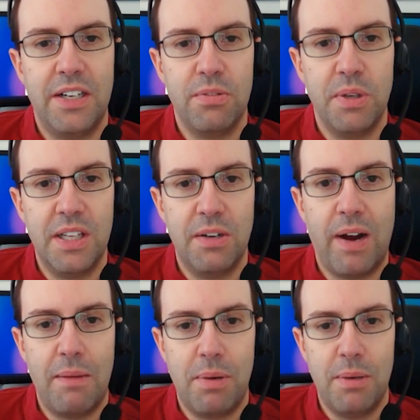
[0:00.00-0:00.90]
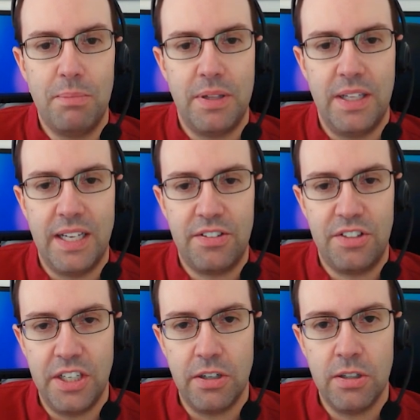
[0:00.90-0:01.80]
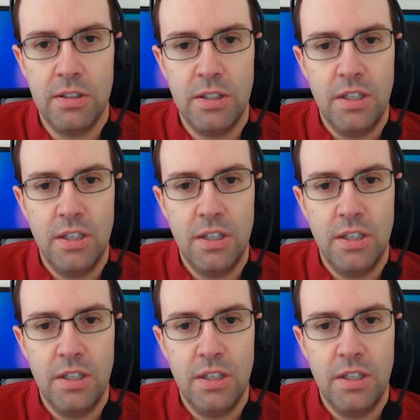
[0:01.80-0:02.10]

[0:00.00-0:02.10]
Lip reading: here really wrap up in the next year.